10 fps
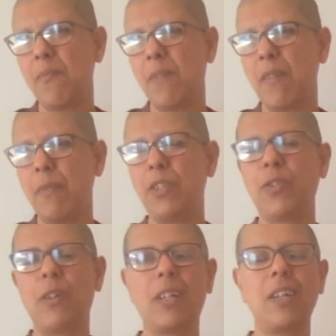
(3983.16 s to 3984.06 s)
I've been
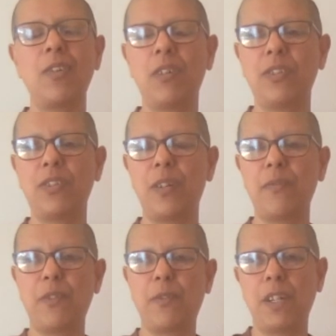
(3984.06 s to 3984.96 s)
talking
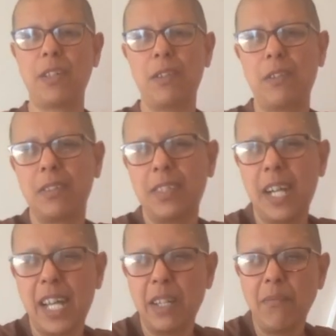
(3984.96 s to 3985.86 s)
nonstop for quite a long
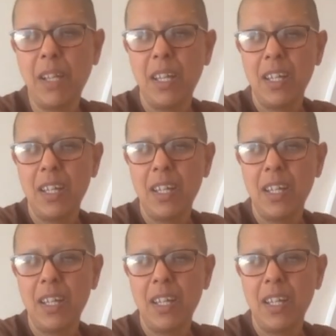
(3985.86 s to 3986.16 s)
time.